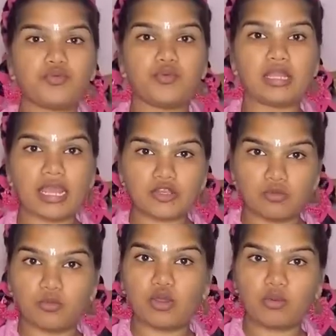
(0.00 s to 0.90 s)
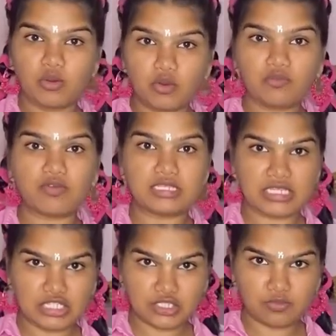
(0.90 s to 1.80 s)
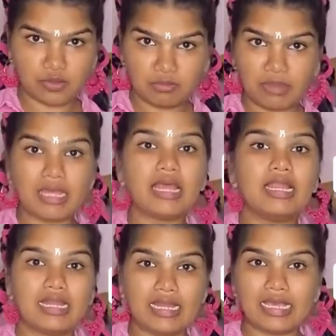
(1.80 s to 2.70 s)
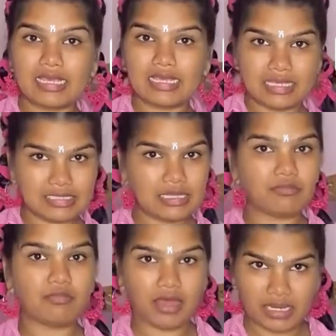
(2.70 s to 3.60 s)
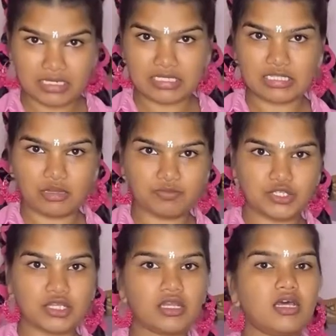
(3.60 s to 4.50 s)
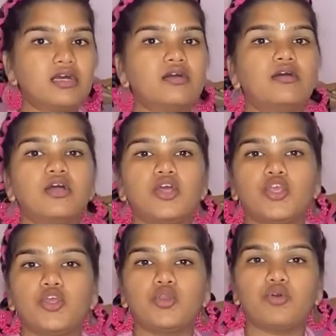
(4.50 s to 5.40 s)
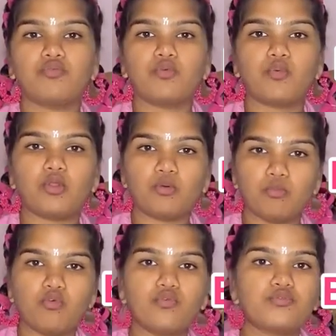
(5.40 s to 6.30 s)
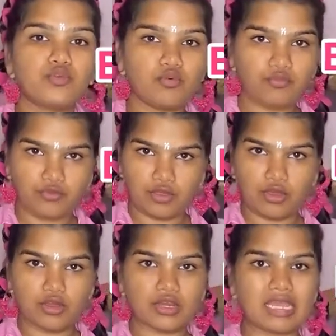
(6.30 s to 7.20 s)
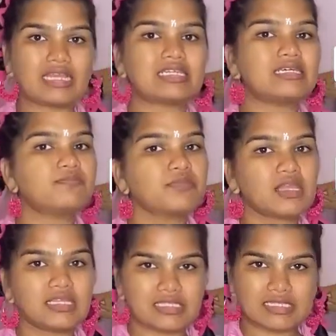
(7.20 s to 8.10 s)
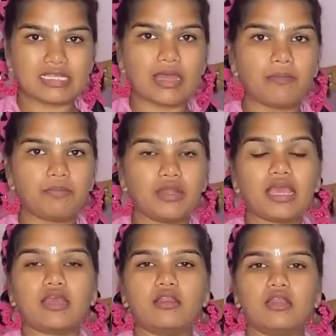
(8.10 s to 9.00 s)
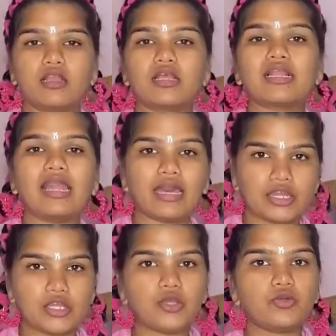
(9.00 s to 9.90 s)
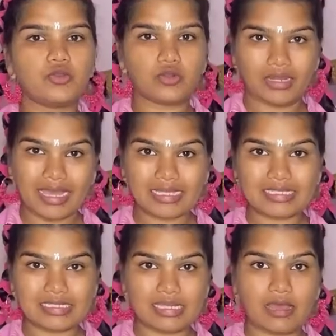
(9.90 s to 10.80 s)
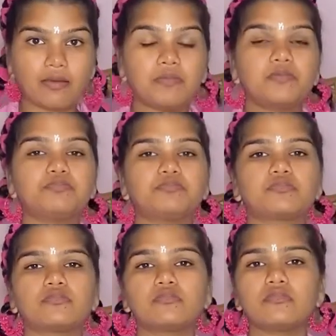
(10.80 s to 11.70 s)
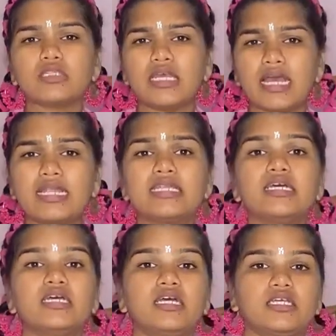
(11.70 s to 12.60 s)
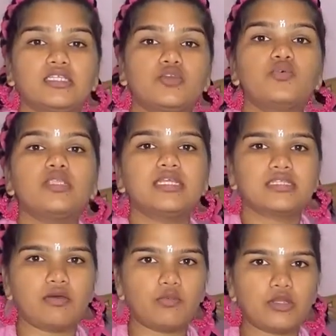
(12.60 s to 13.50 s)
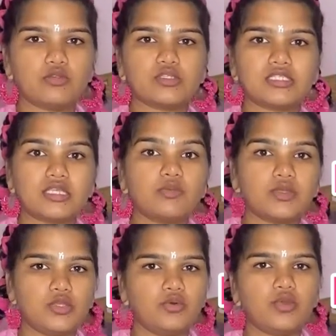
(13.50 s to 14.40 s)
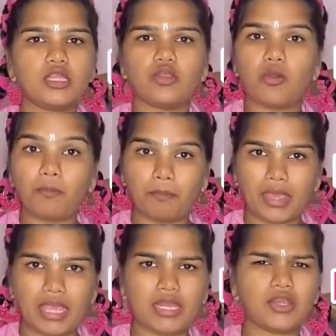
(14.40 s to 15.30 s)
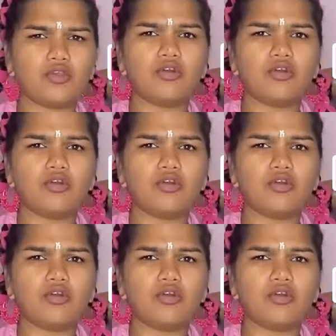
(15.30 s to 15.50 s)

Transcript: you would like to book a one-on-one session with me, link is in my description. If you want to move through fear, get a step, like clarity on your next step, and you need someone to sit with you in your pain, in your